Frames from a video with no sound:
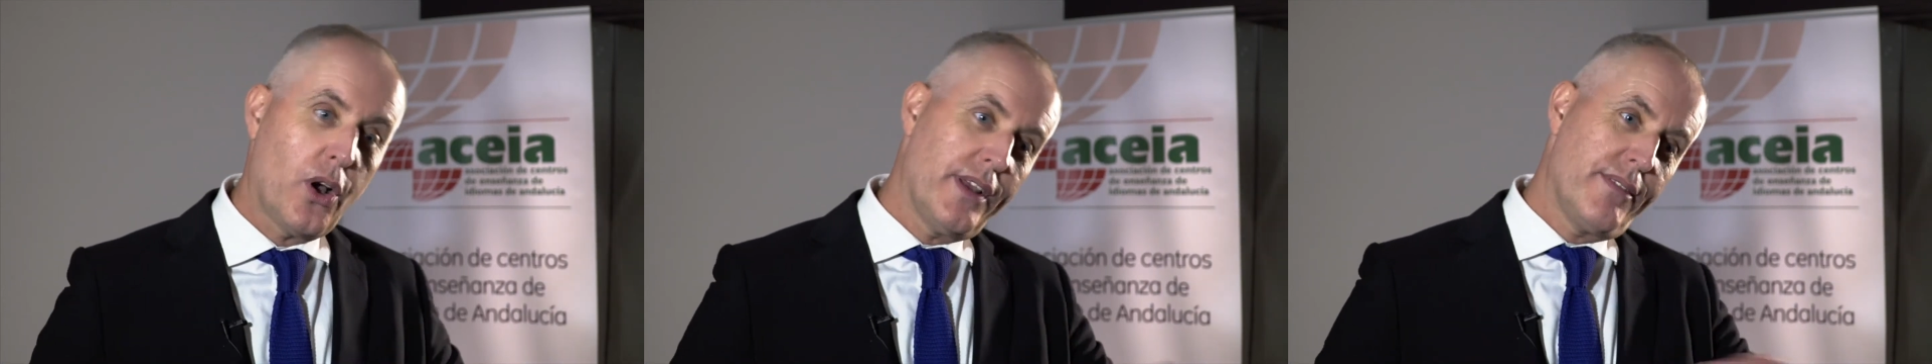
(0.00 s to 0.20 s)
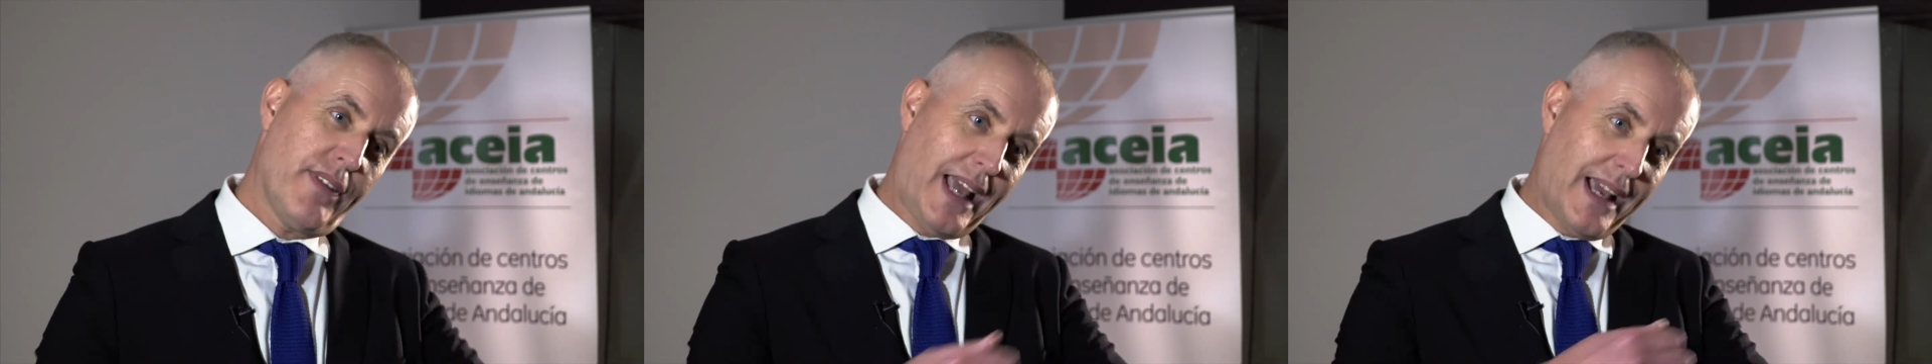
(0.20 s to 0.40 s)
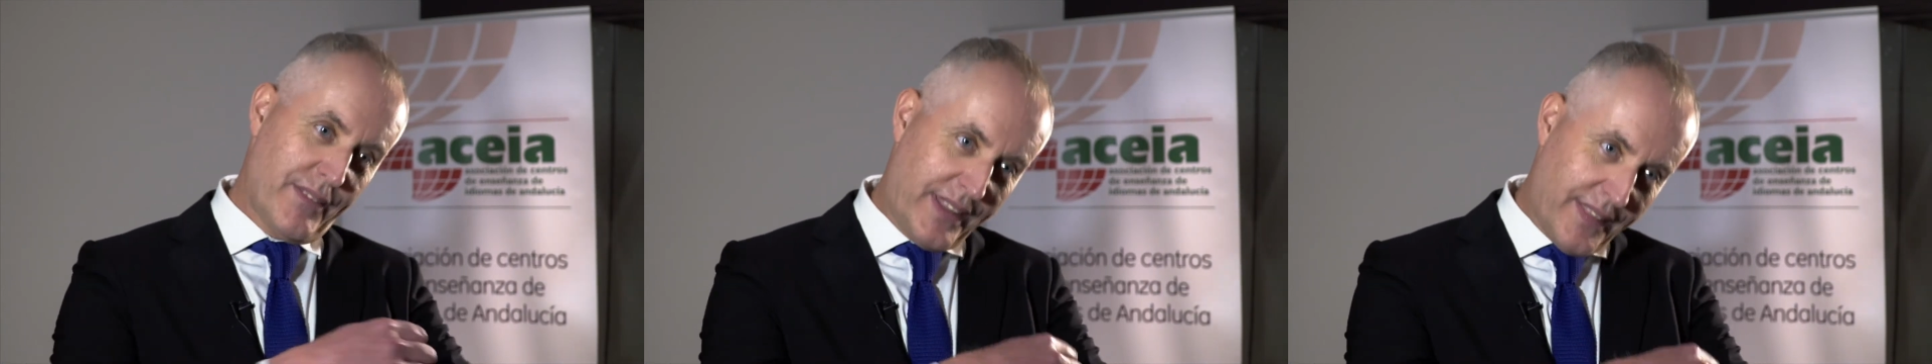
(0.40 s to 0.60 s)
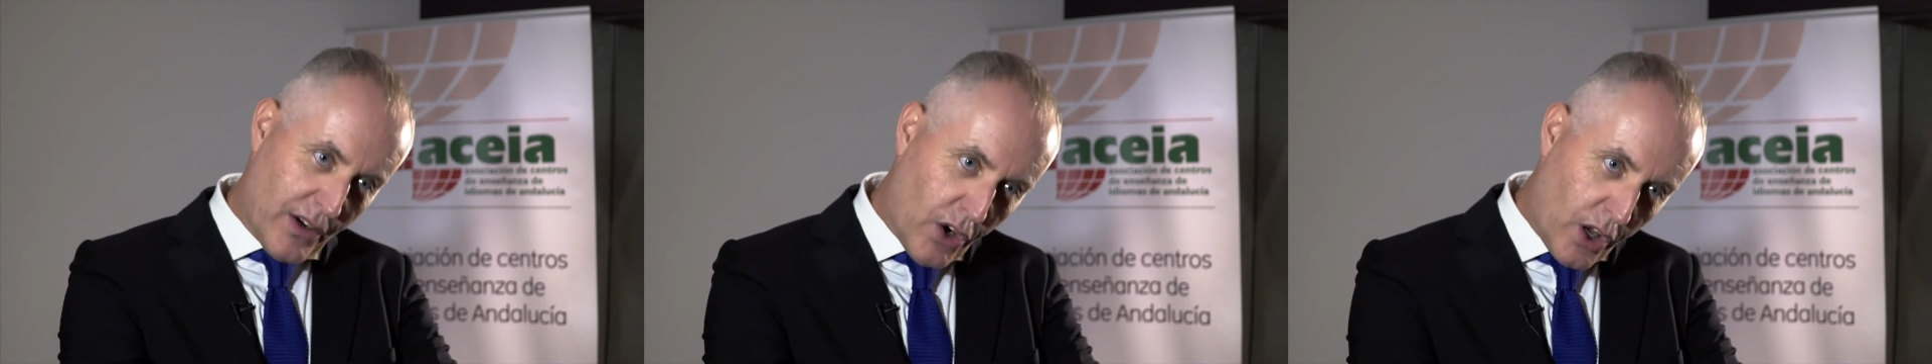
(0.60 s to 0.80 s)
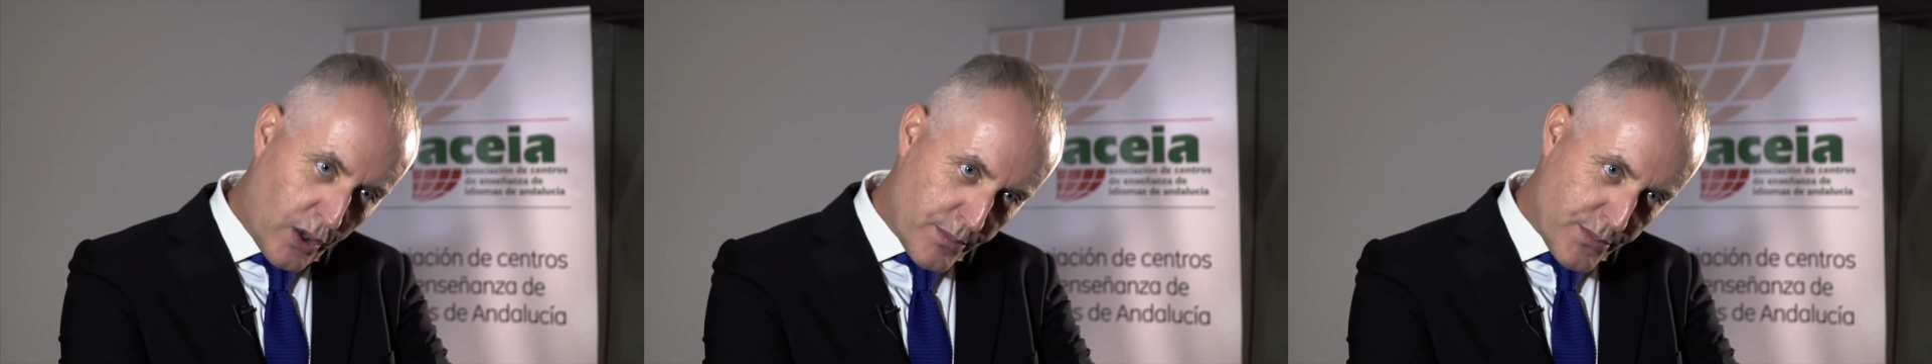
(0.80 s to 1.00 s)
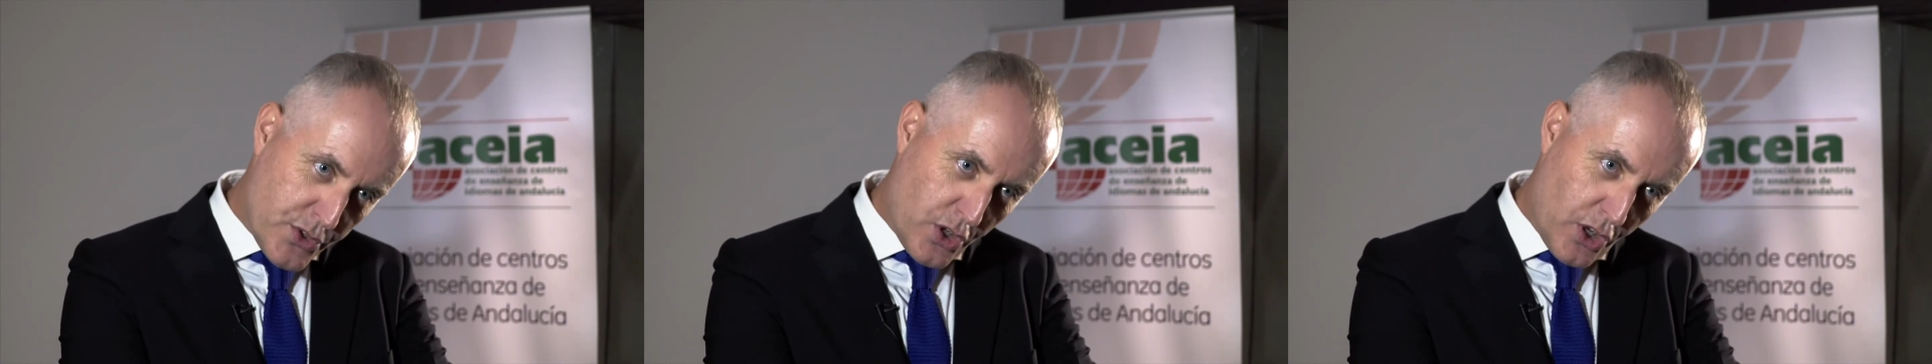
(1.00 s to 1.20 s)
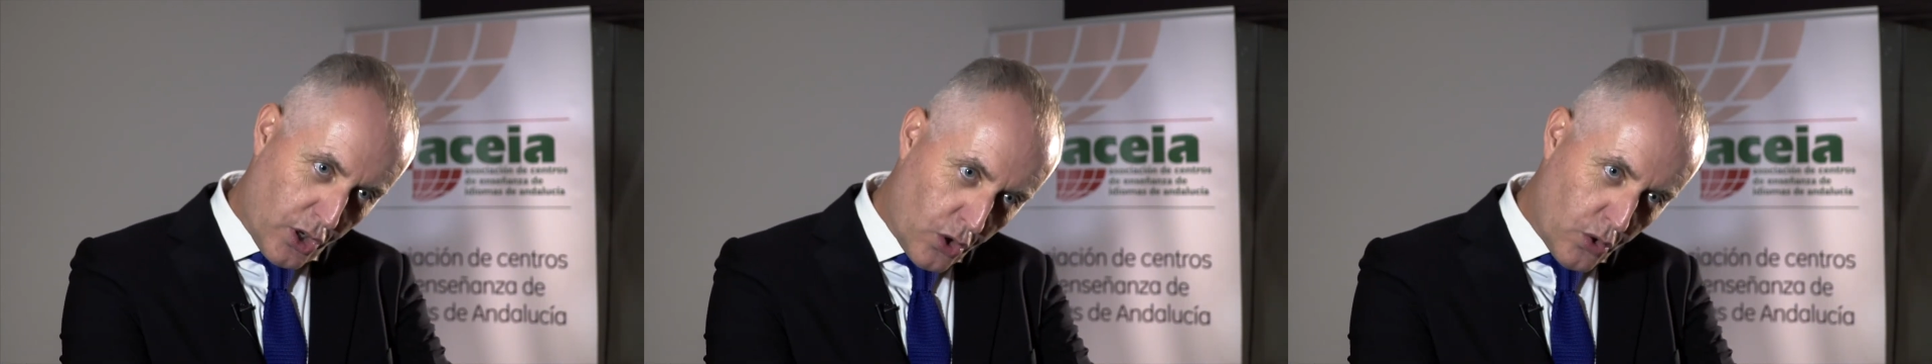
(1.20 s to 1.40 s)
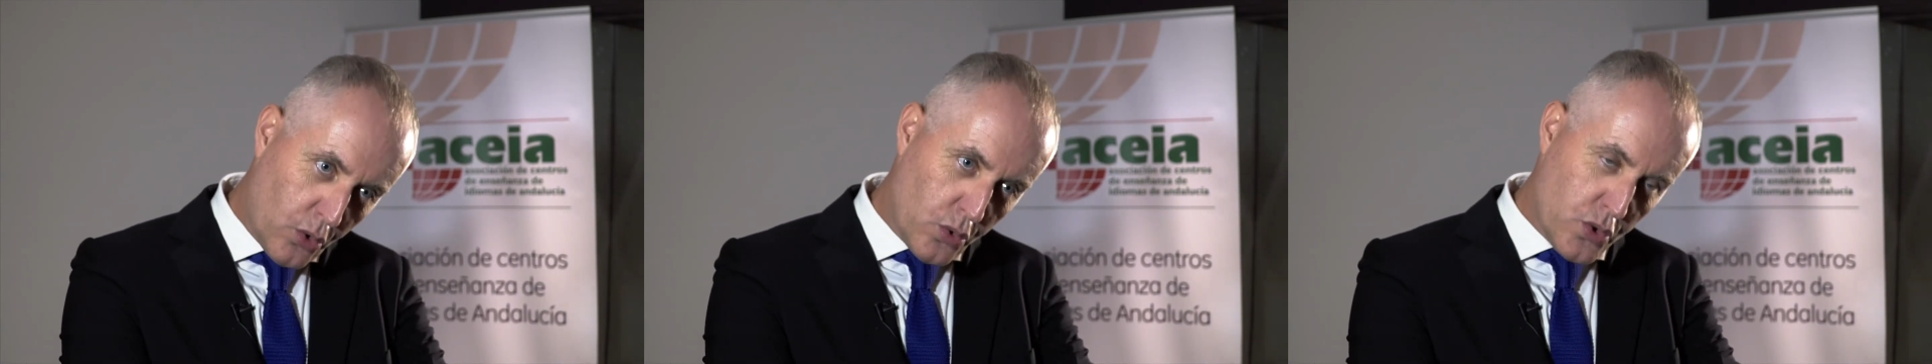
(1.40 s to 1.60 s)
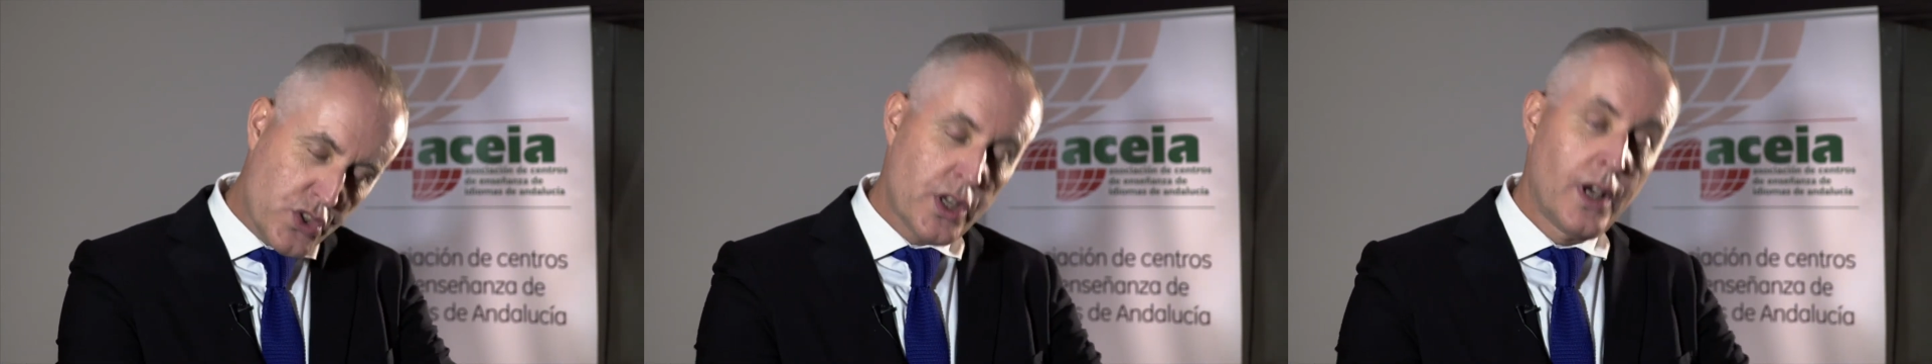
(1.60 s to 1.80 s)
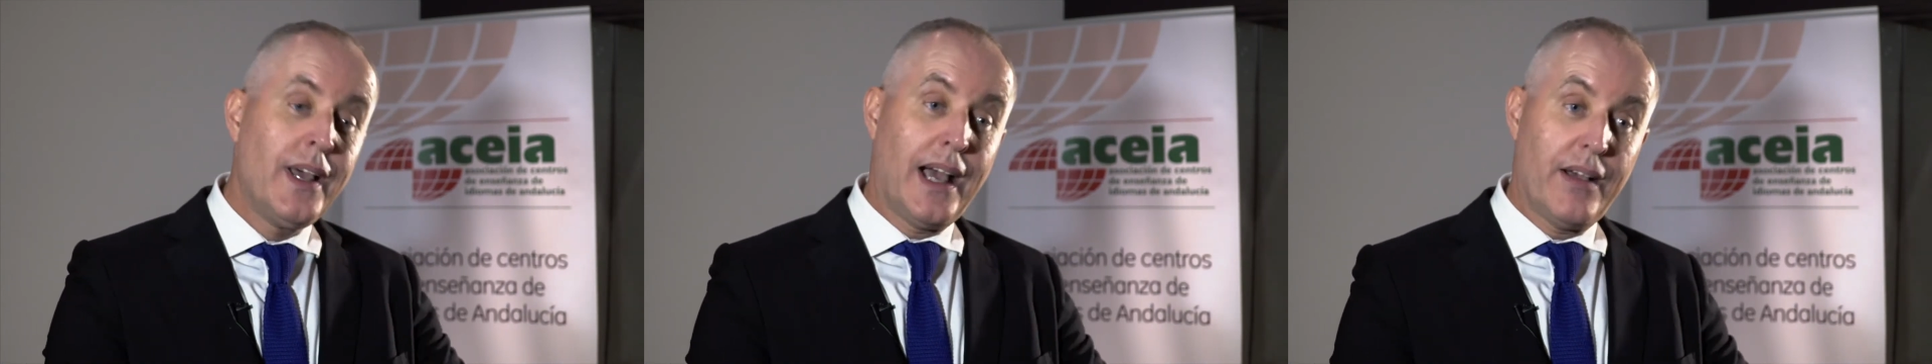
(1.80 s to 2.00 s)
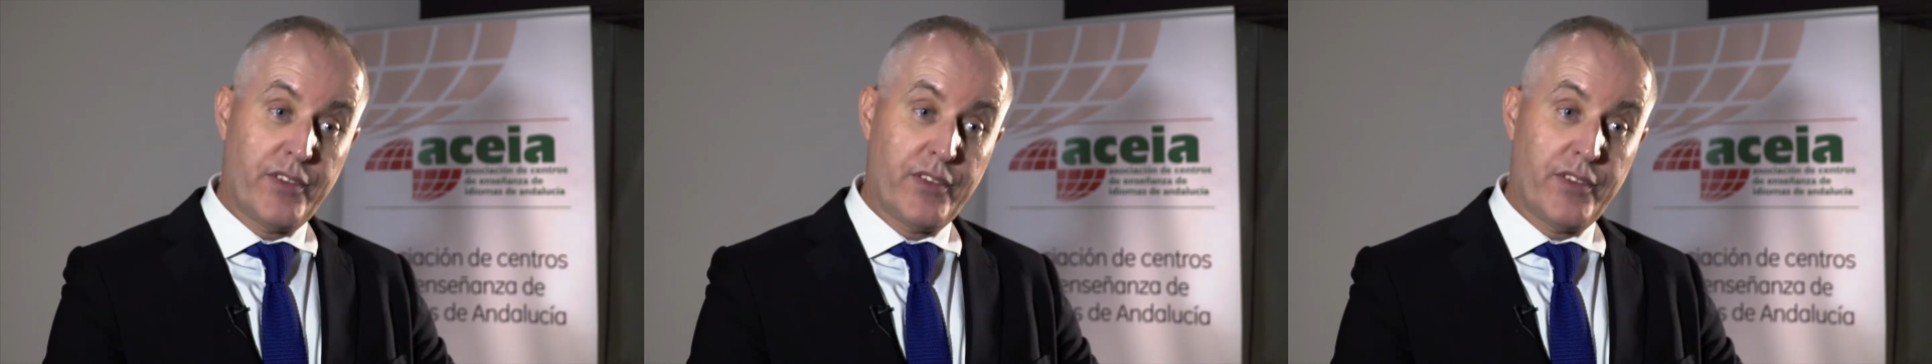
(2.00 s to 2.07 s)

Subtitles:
not having their arms closed,